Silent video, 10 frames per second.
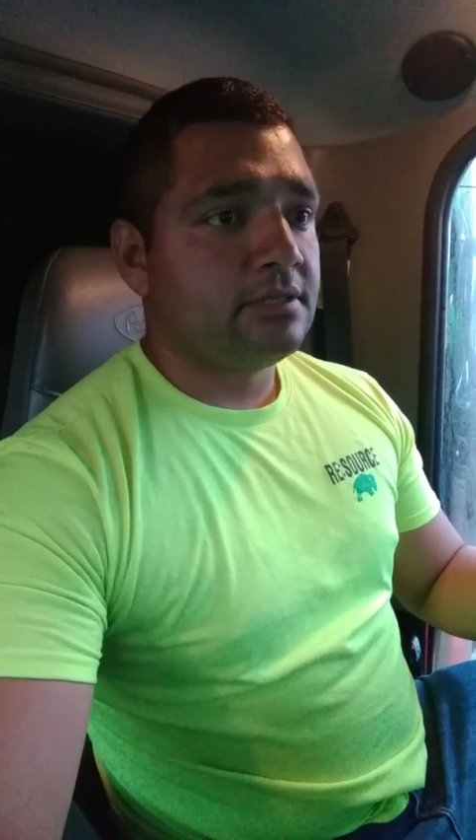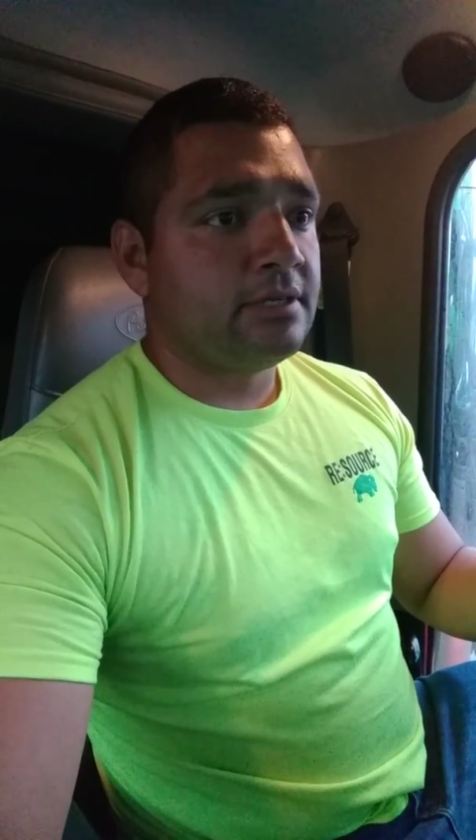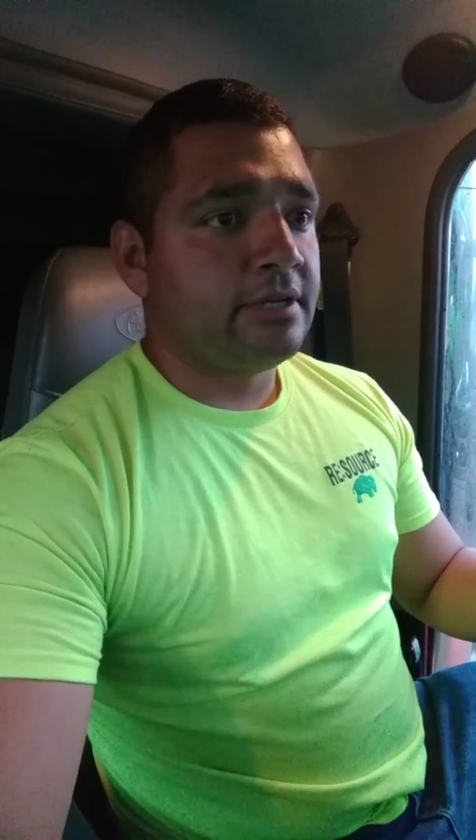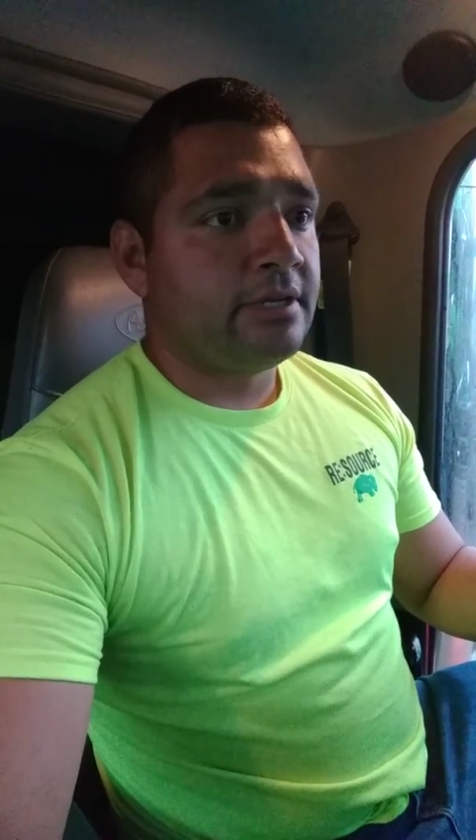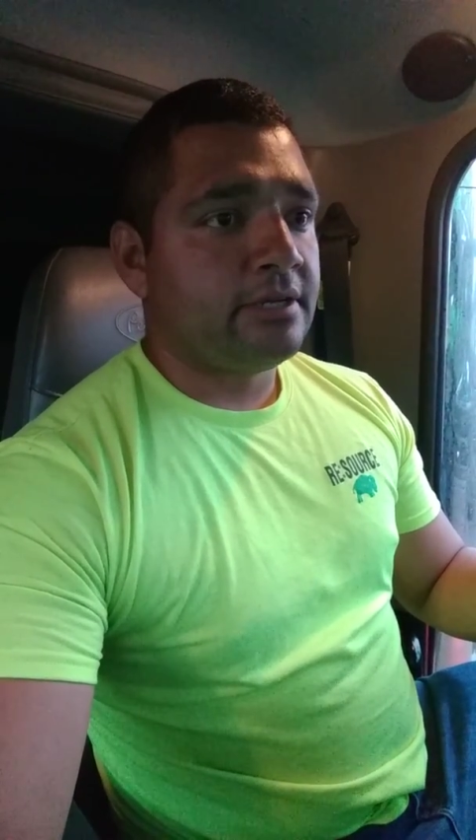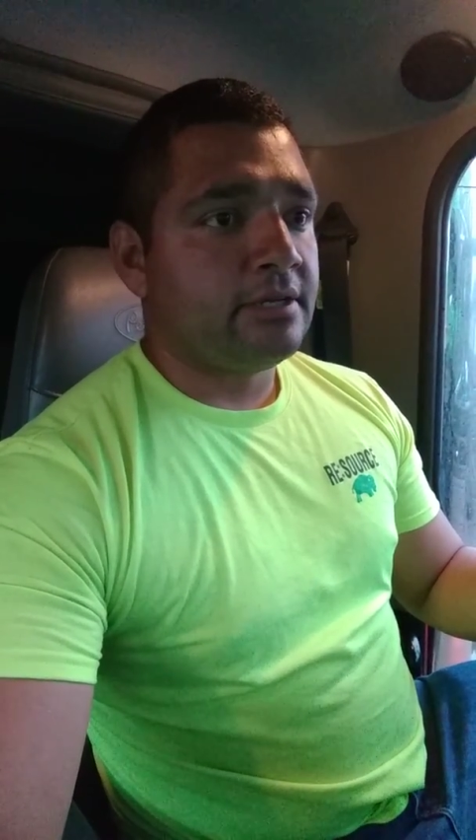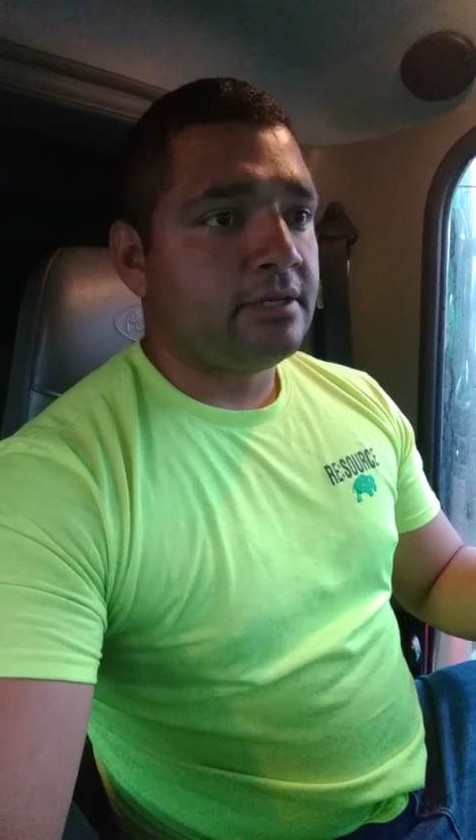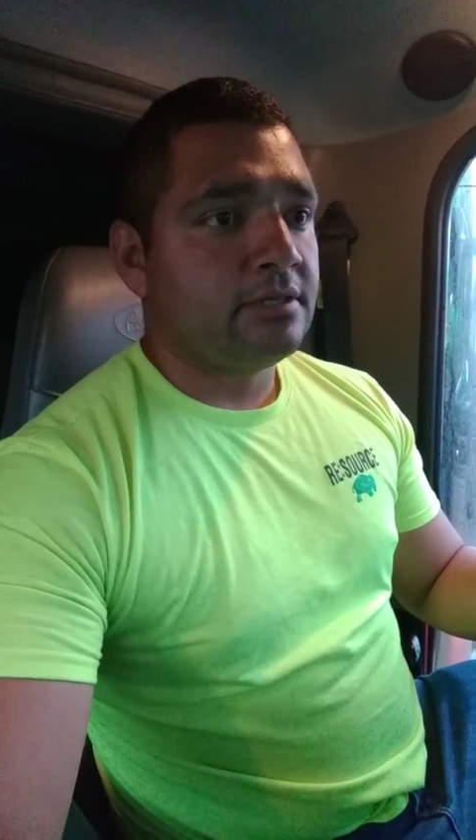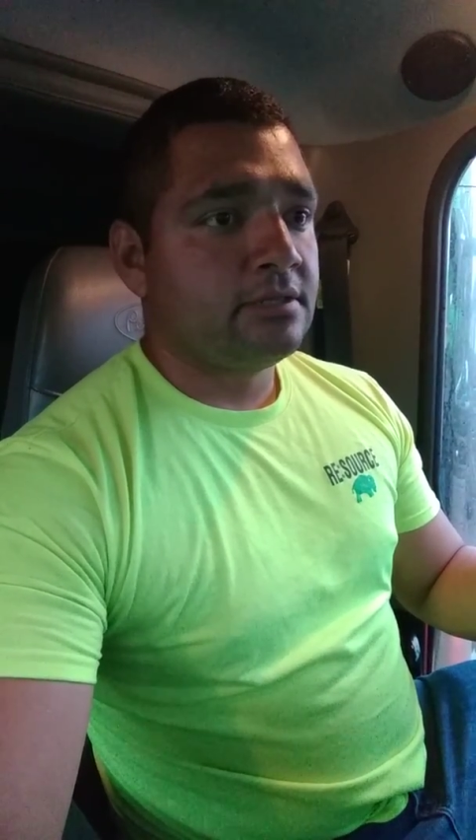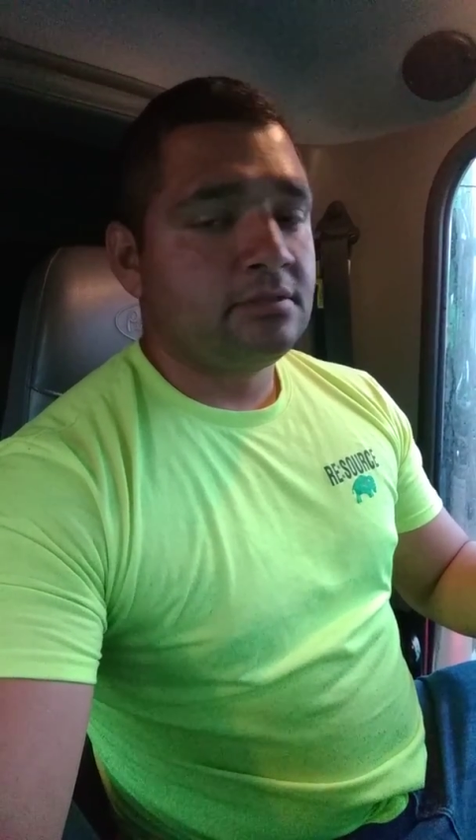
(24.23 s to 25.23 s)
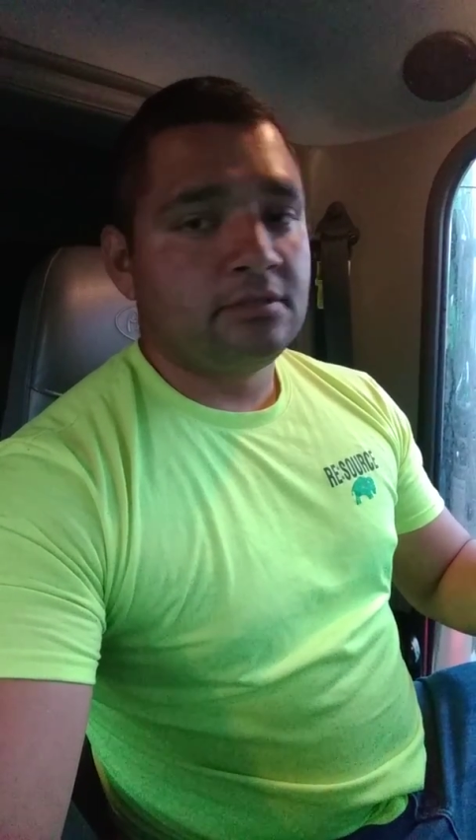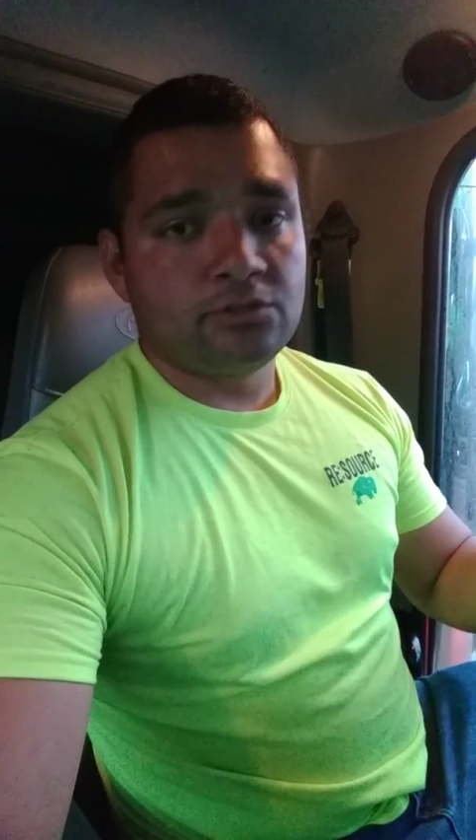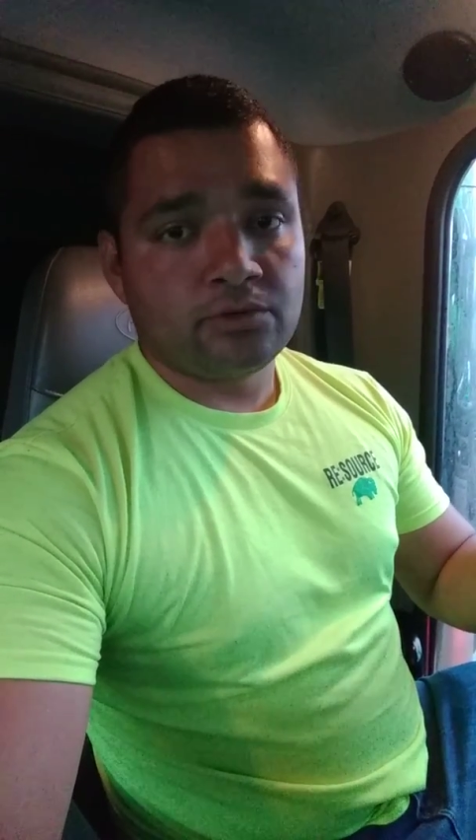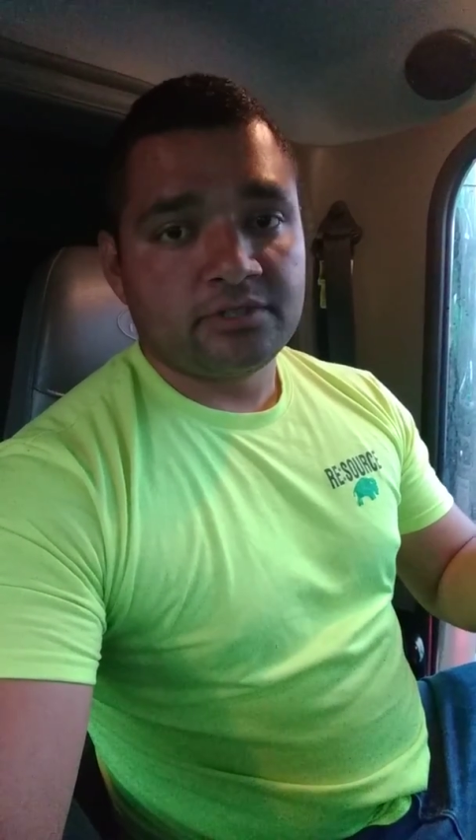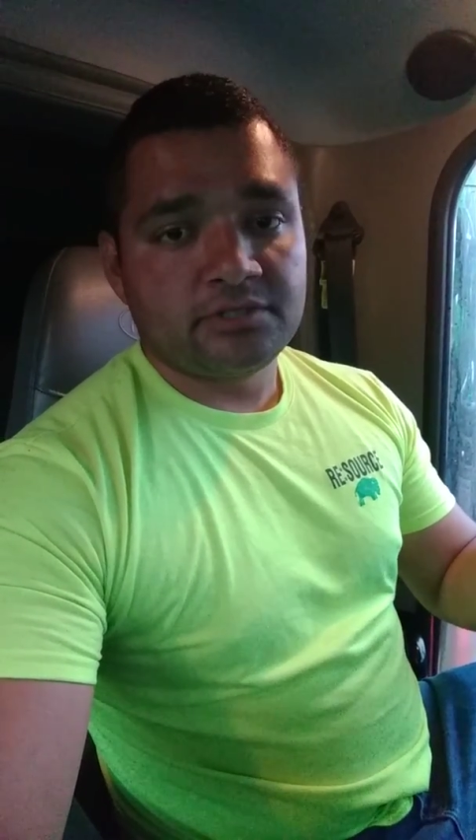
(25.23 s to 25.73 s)
a
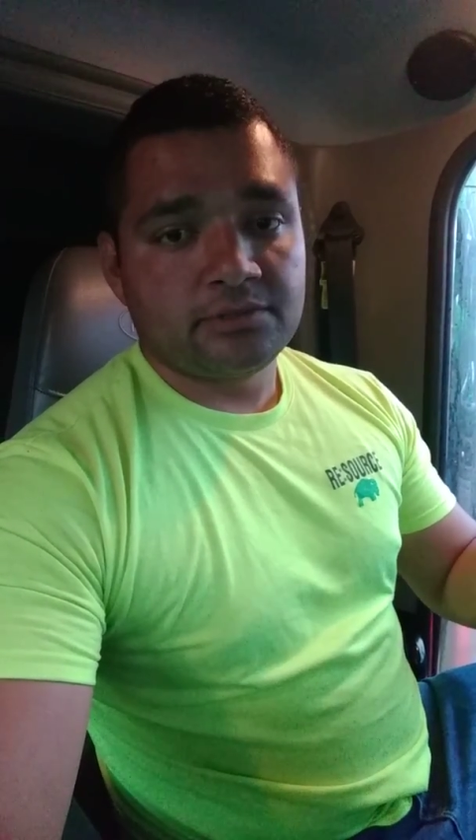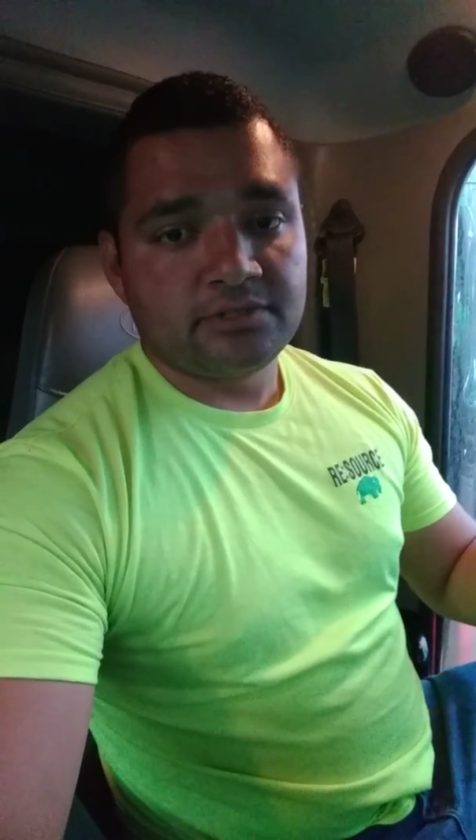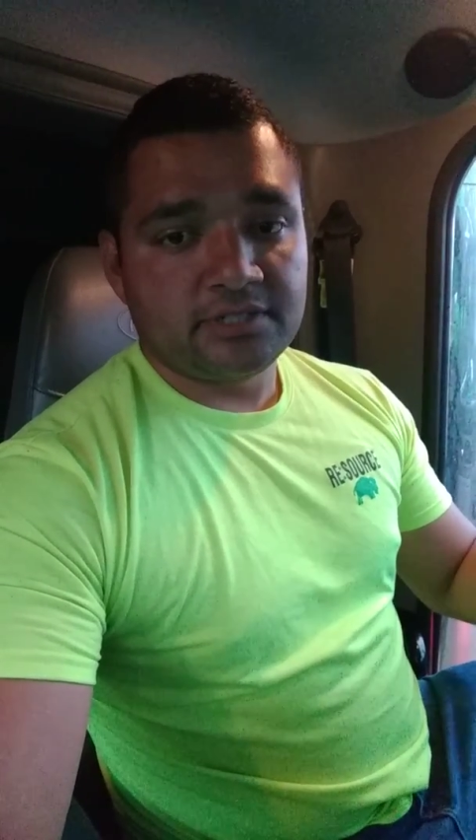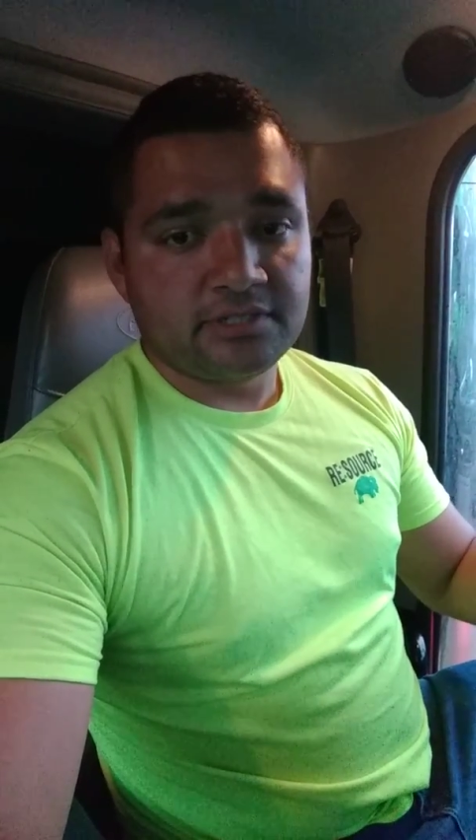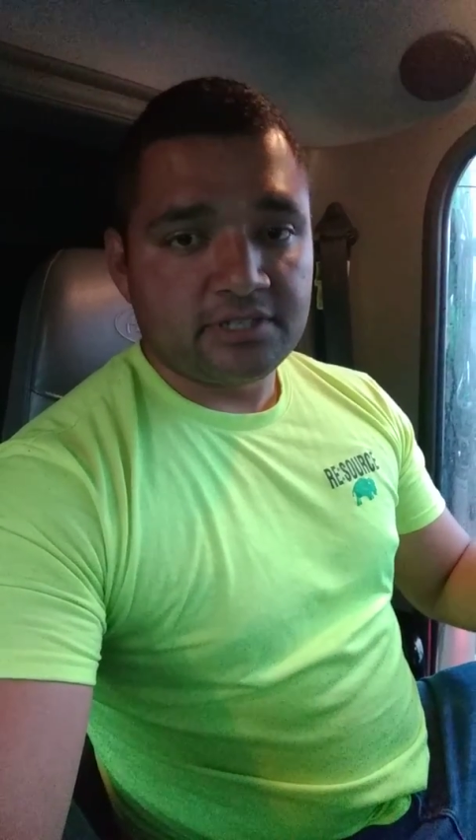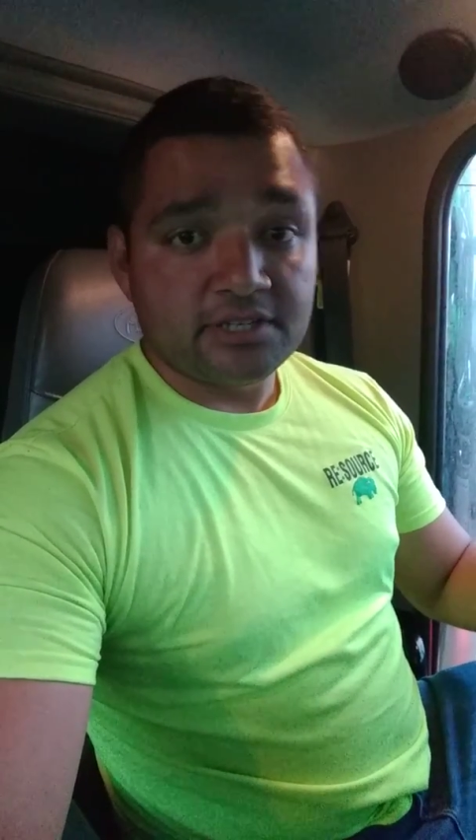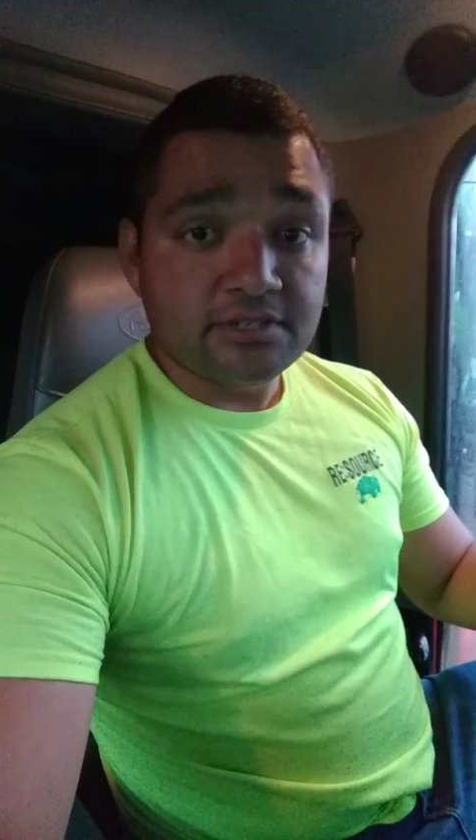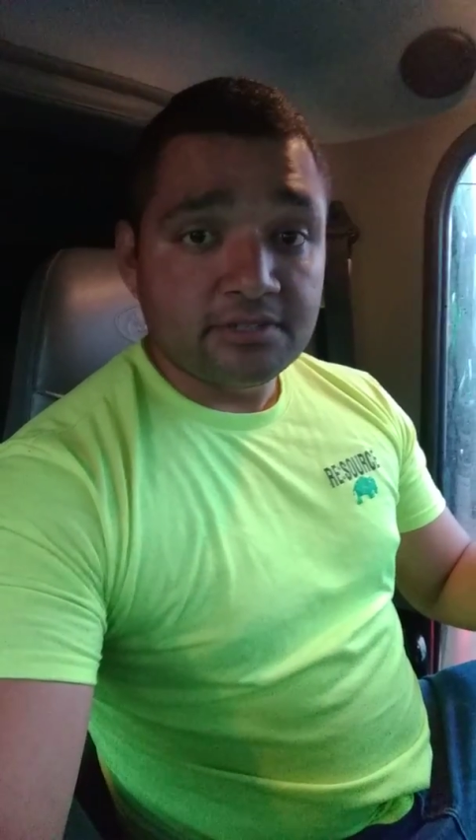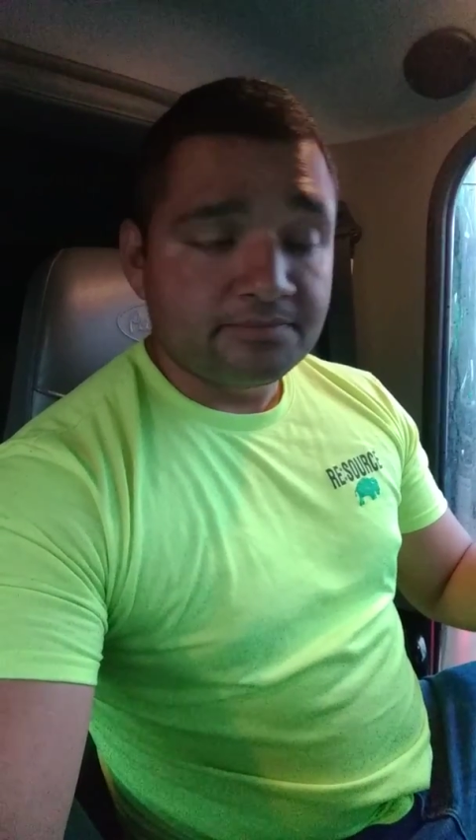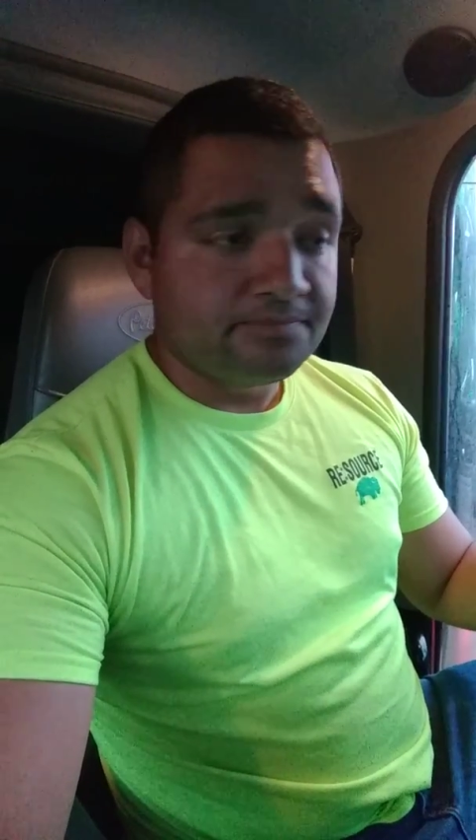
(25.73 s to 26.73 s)
Detroit Series 60 engine.